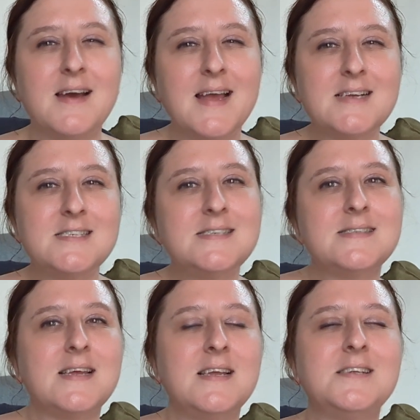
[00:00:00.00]
I actually
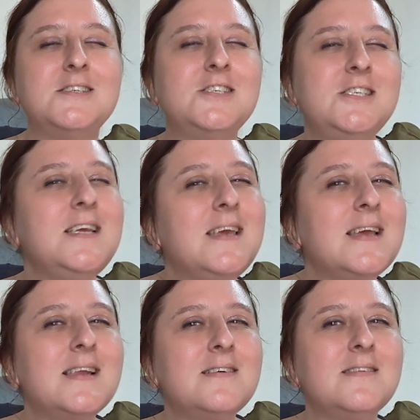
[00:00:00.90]
sent a
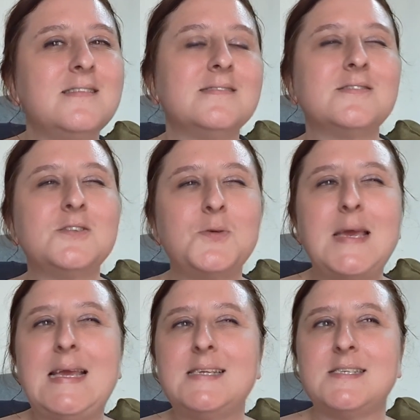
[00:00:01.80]
cheeky little
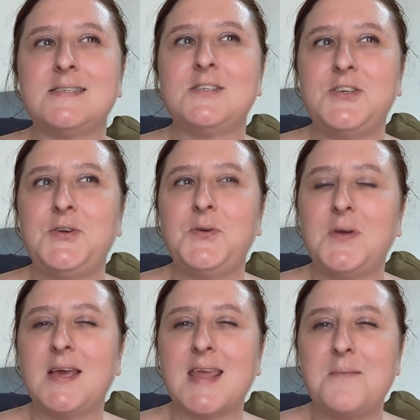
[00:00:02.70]
tweet to
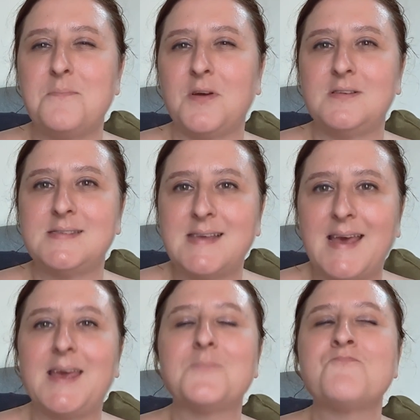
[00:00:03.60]
Irembo
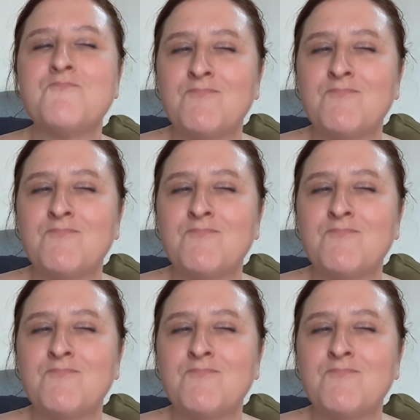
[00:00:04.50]
saying,